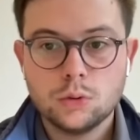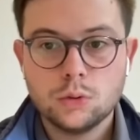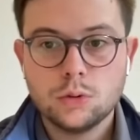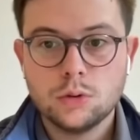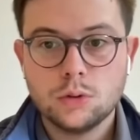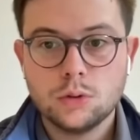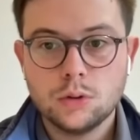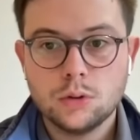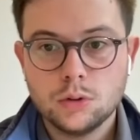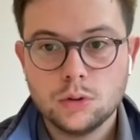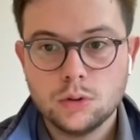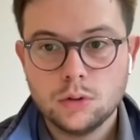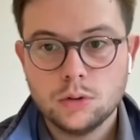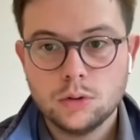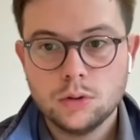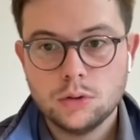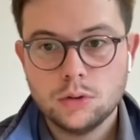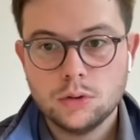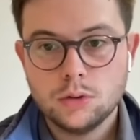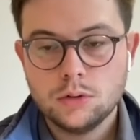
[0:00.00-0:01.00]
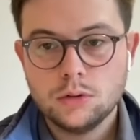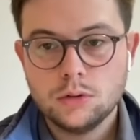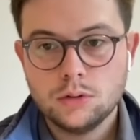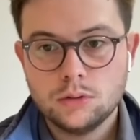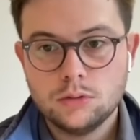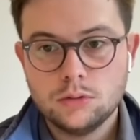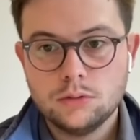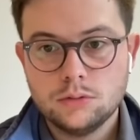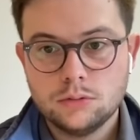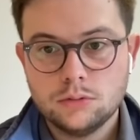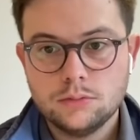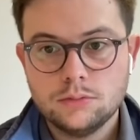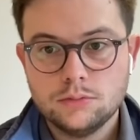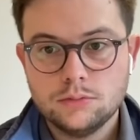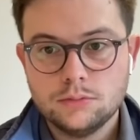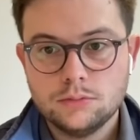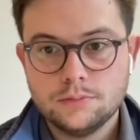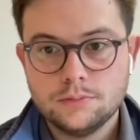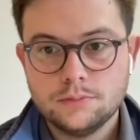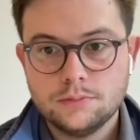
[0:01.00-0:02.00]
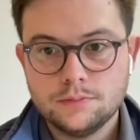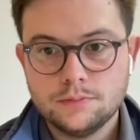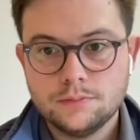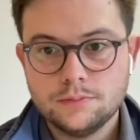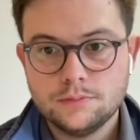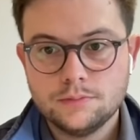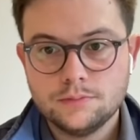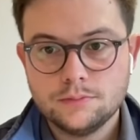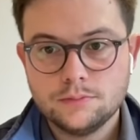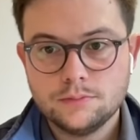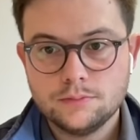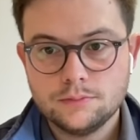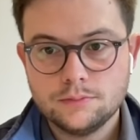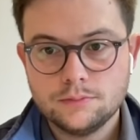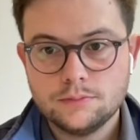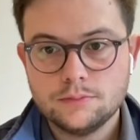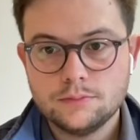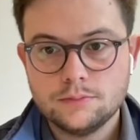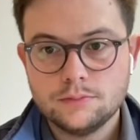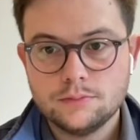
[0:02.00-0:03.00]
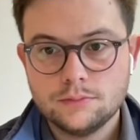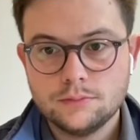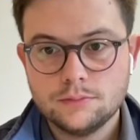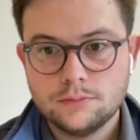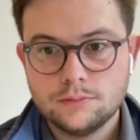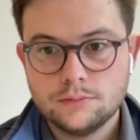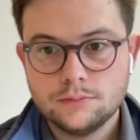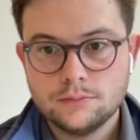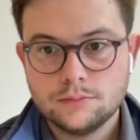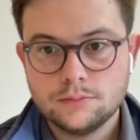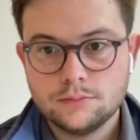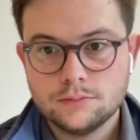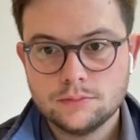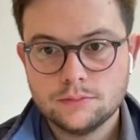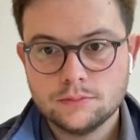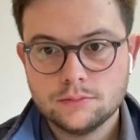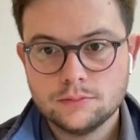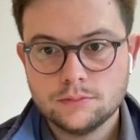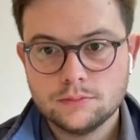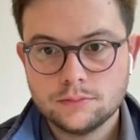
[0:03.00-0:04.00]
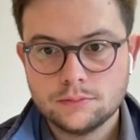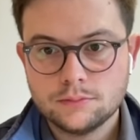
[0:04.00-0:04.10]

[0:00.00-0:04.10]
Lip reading: (not speaking)